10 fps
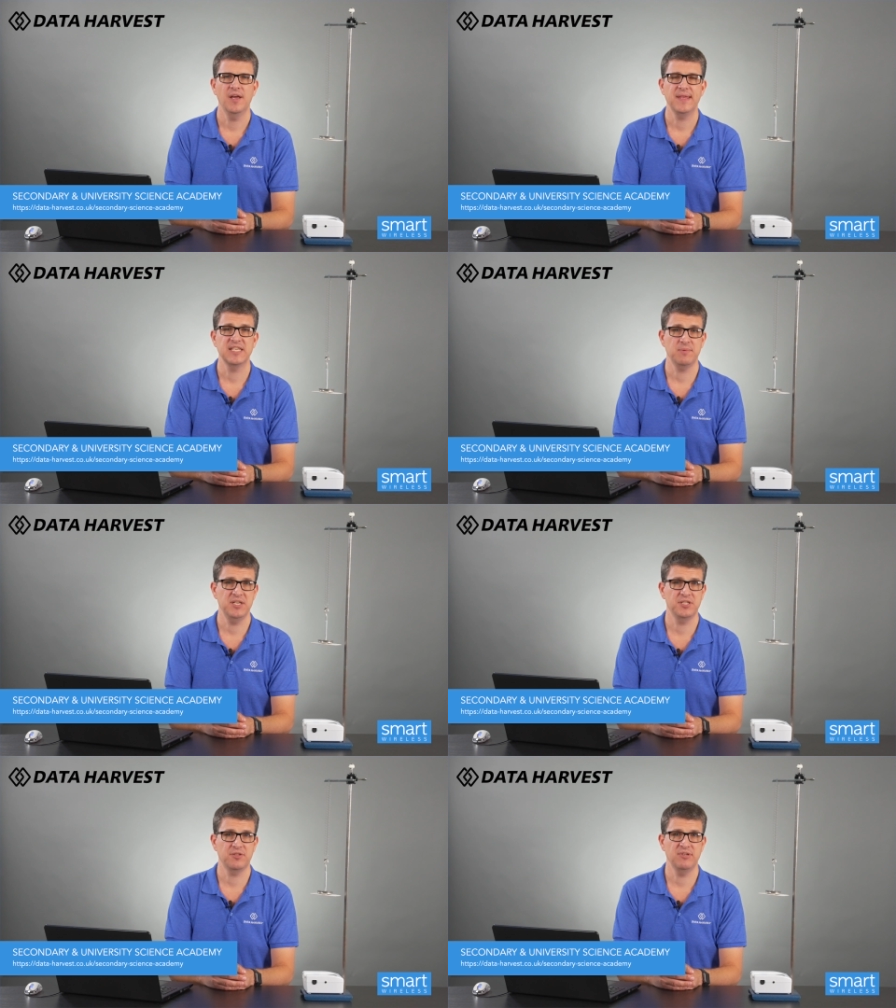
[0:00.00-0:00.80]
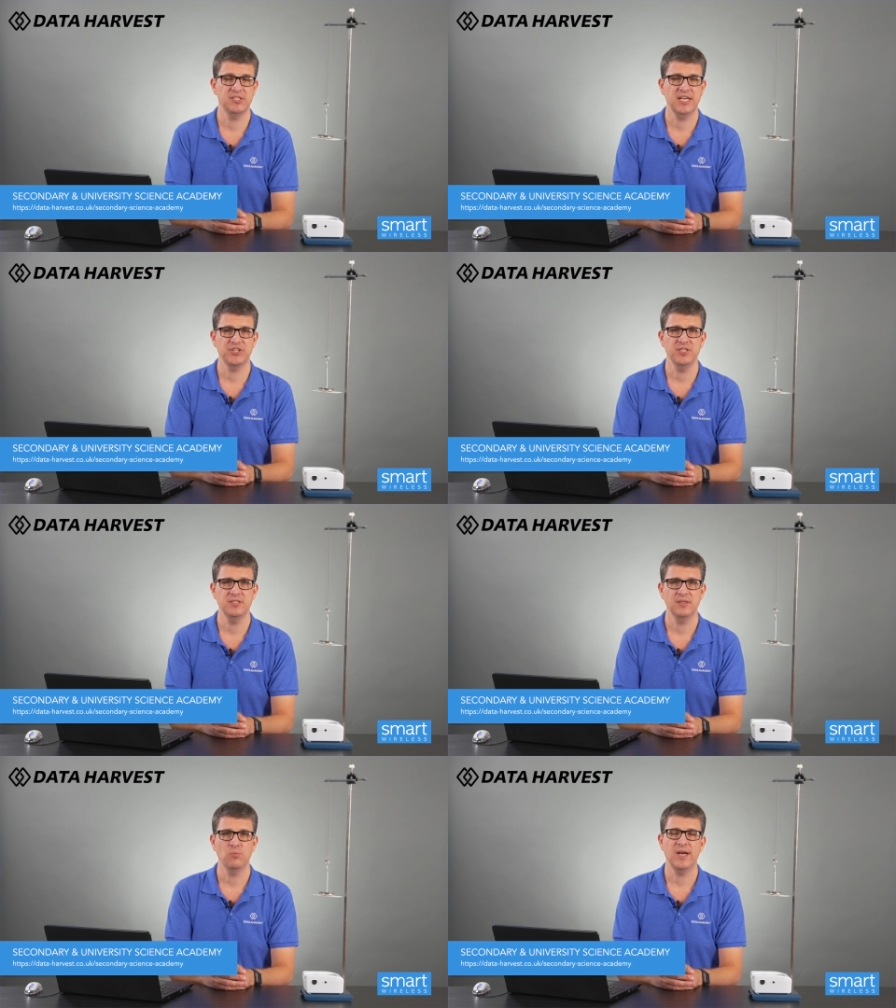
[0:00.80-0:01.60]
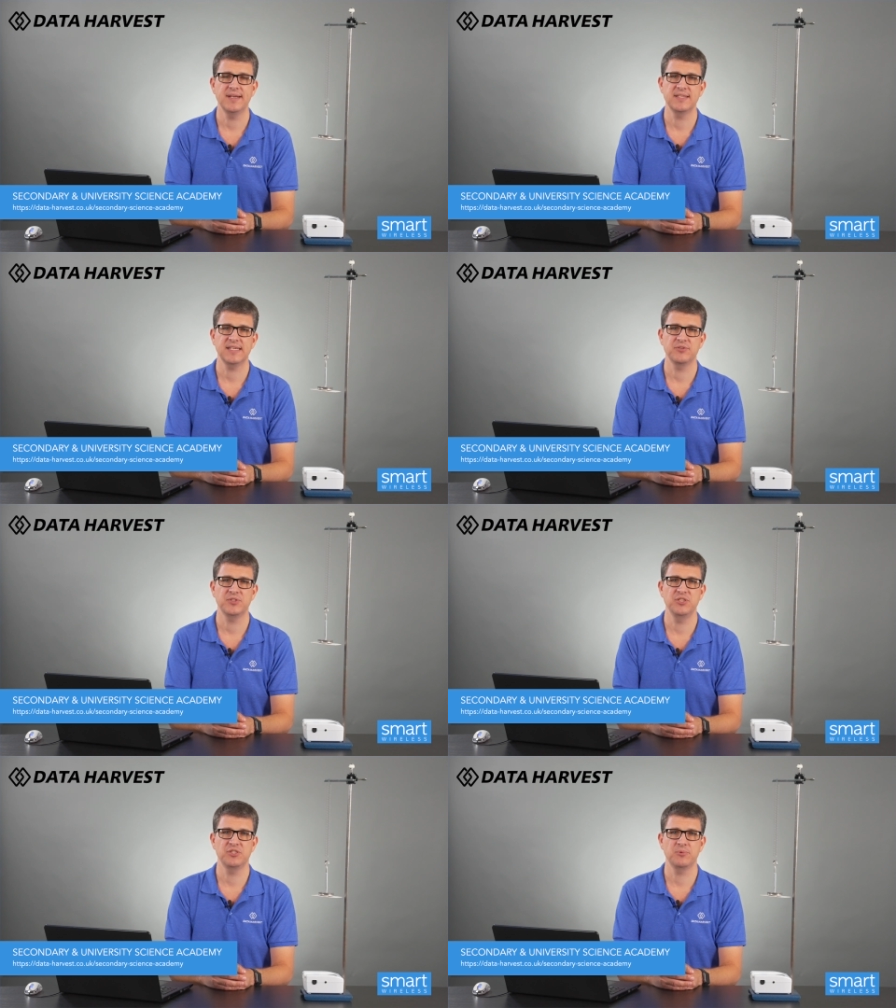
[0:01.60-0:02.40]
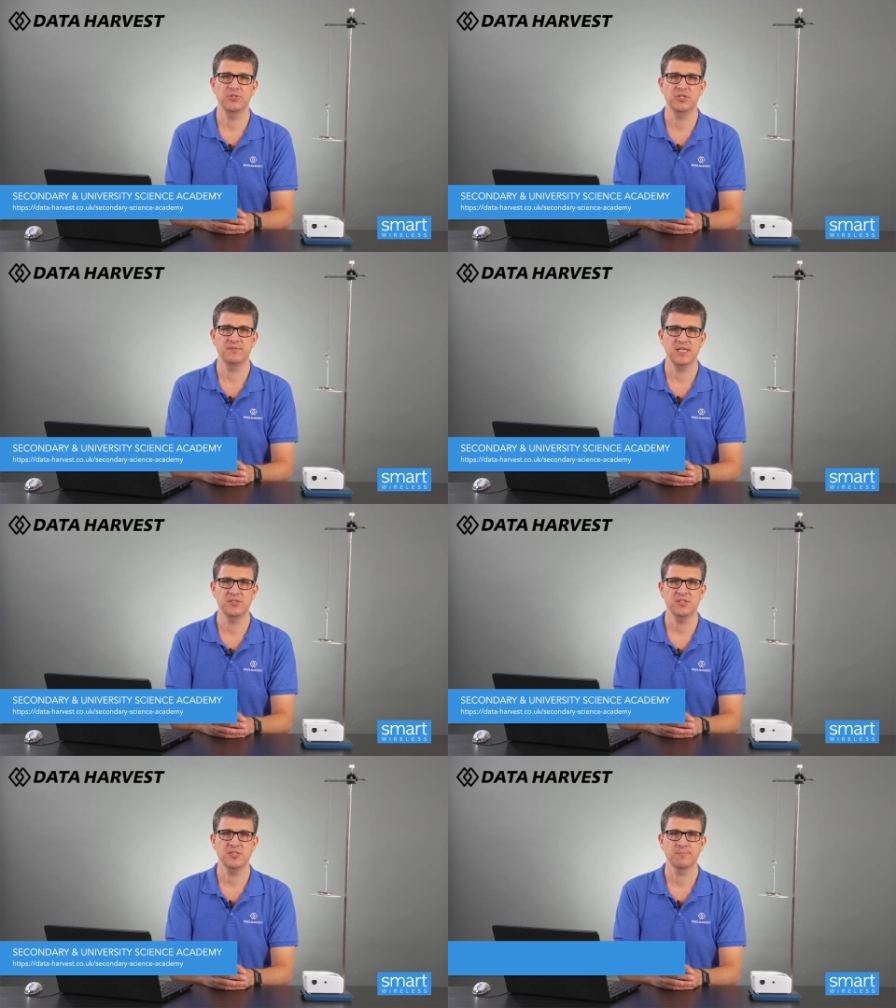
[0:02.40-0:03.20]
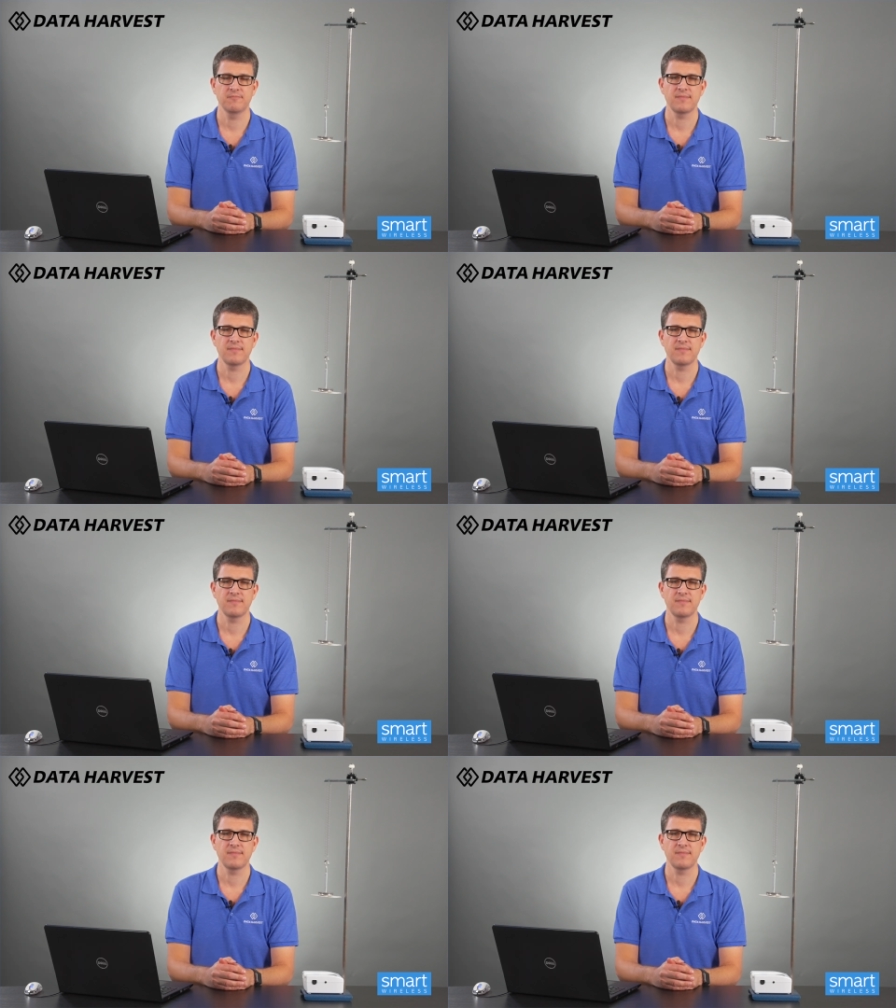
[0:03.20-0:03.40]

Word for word: They're split into 3 sections. One is how to use the Bluetooth sensors.